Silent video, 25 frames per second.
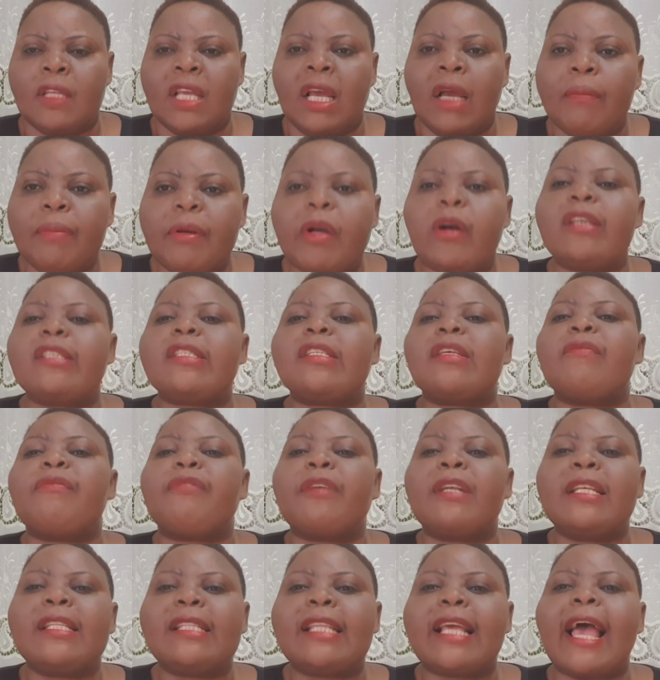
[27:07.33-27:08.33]
Because
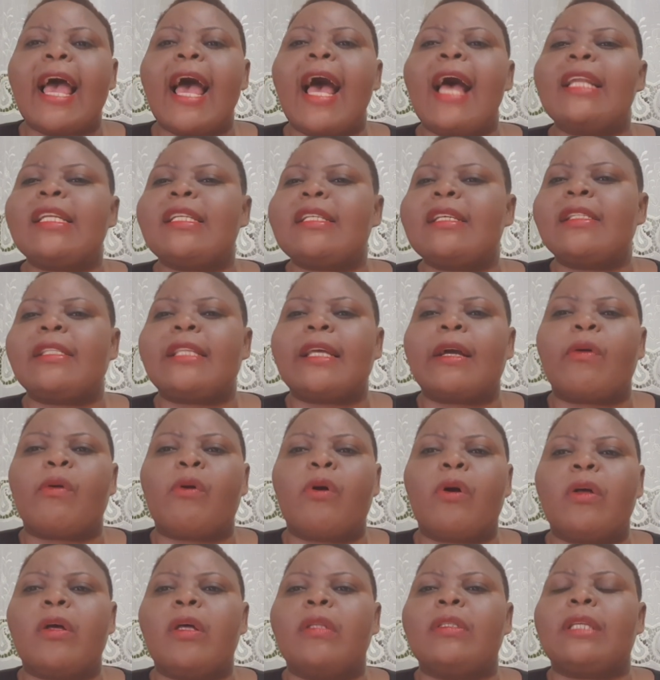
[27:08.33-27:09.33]
even the aunt,
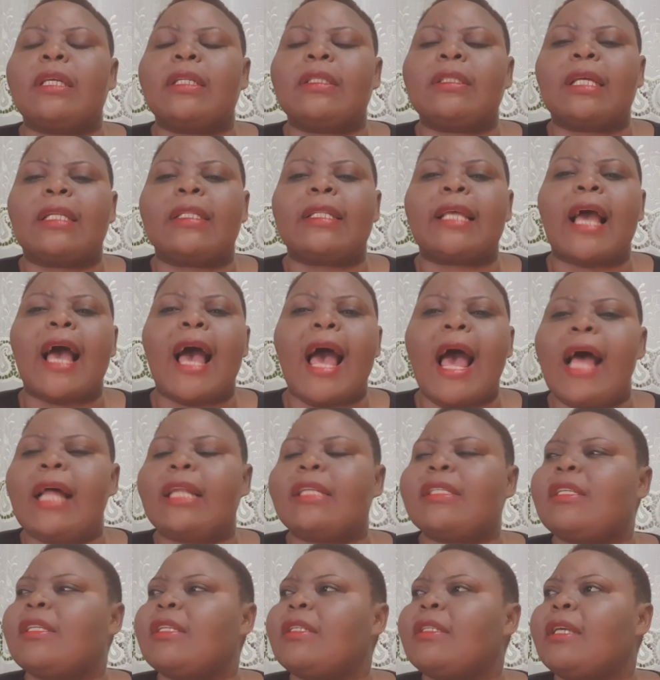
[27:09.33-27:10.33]

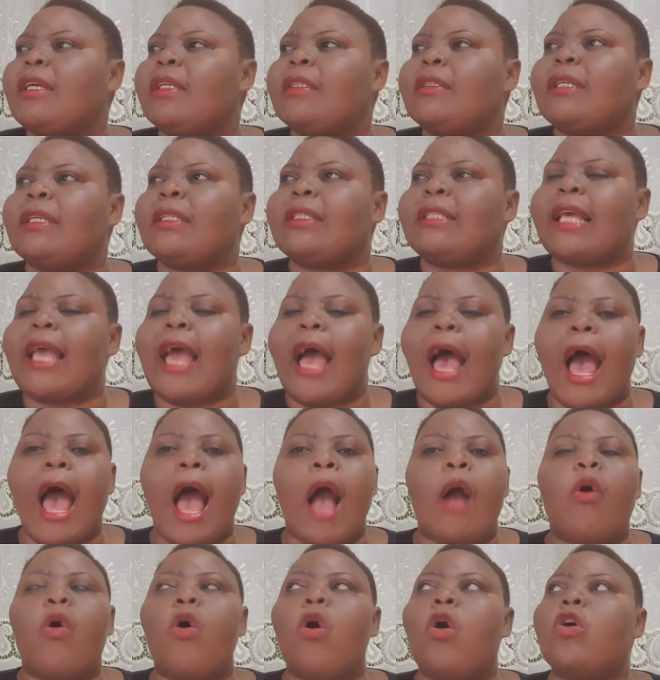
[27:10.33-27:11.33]
the
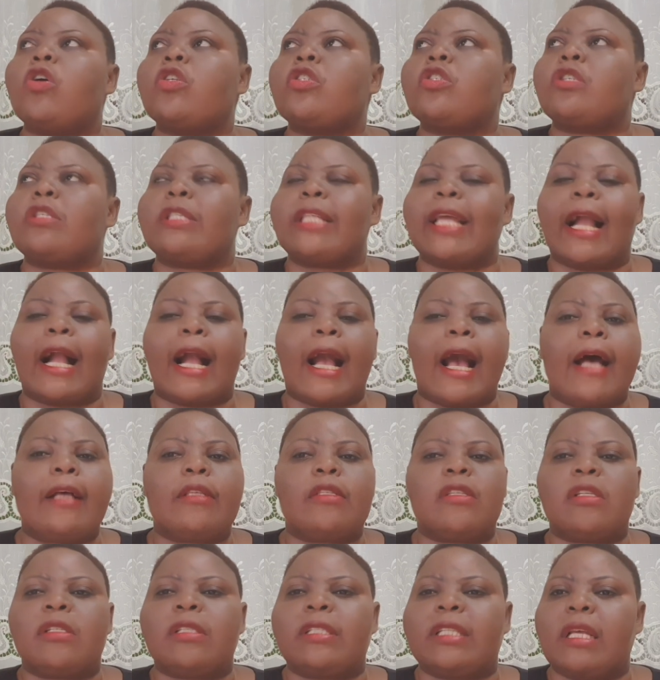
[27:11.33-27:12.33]
uncles, the
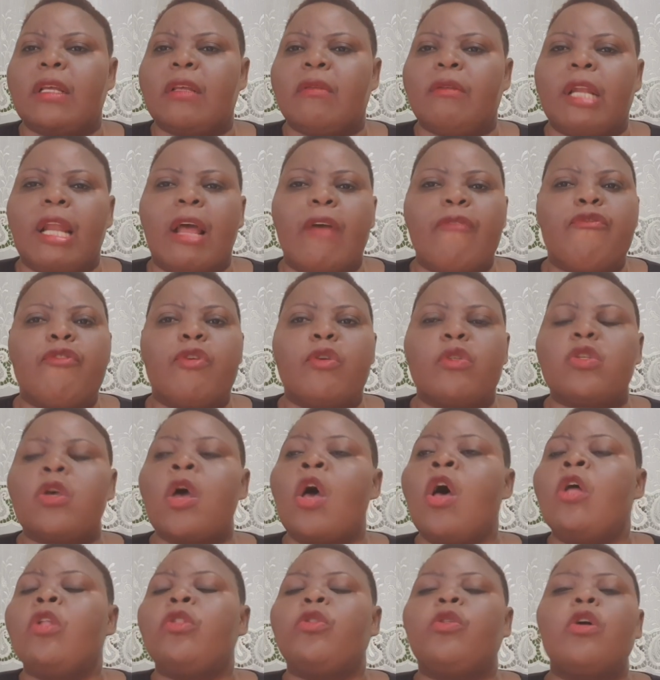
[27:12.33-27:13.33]
cousins, the nephews,
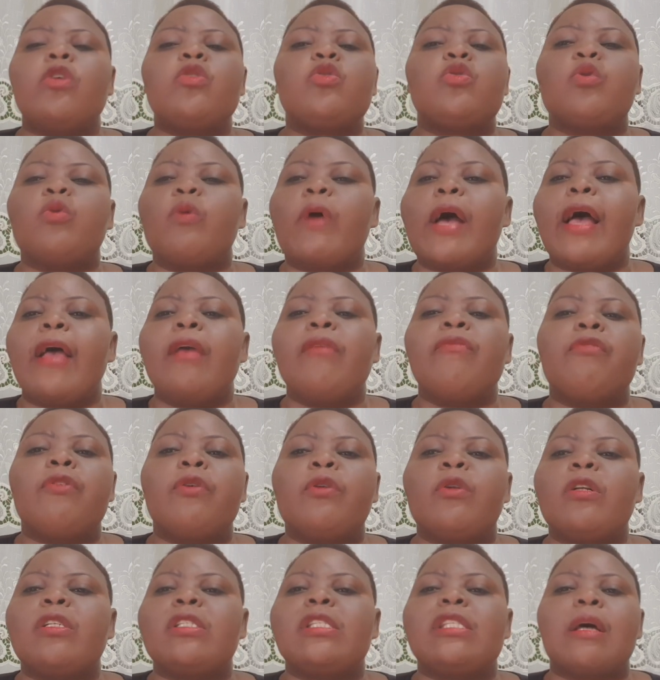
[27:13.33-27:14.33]
those who are
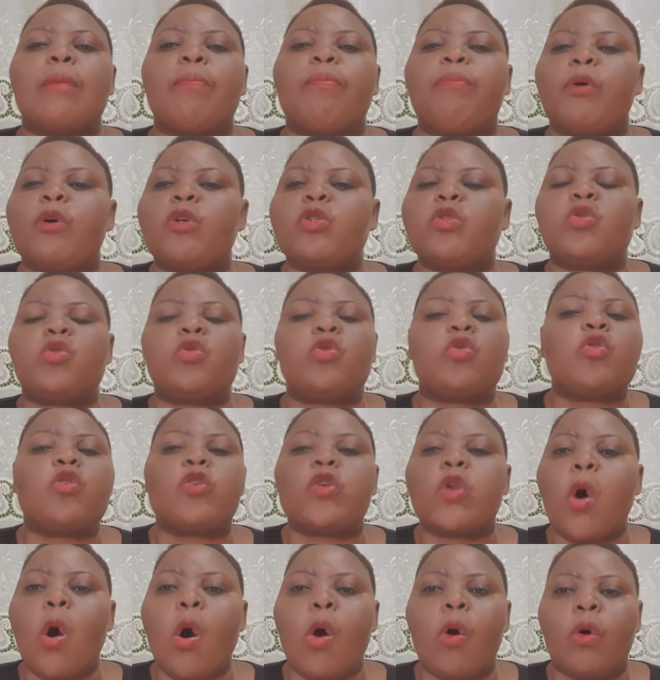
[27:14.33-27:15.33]
even not supposed to
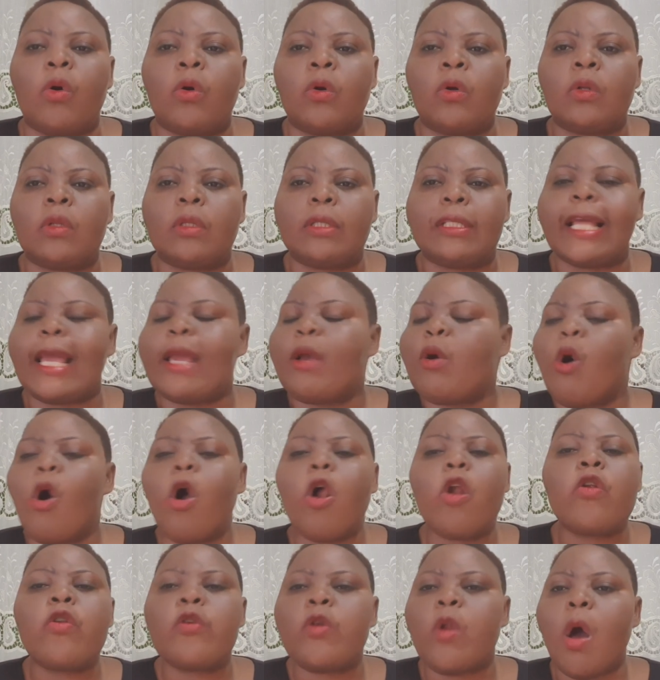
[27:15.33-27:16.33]
know, they
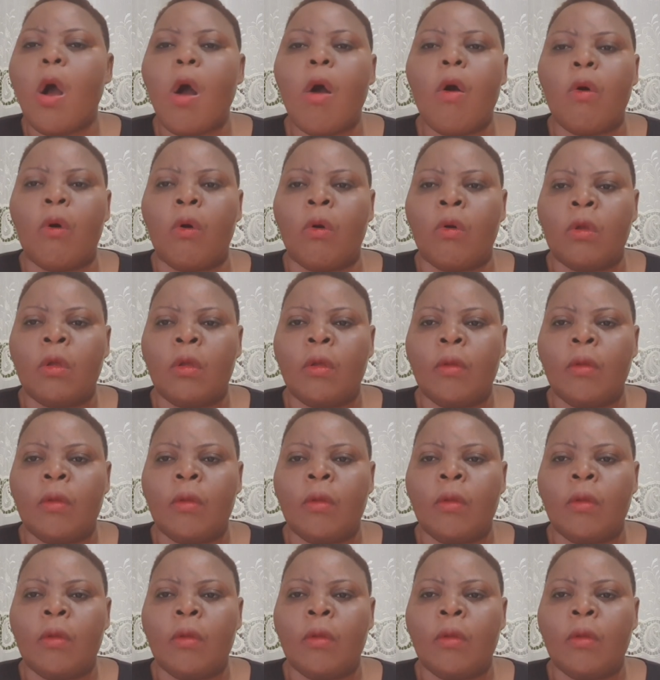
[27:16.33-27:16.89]
all know.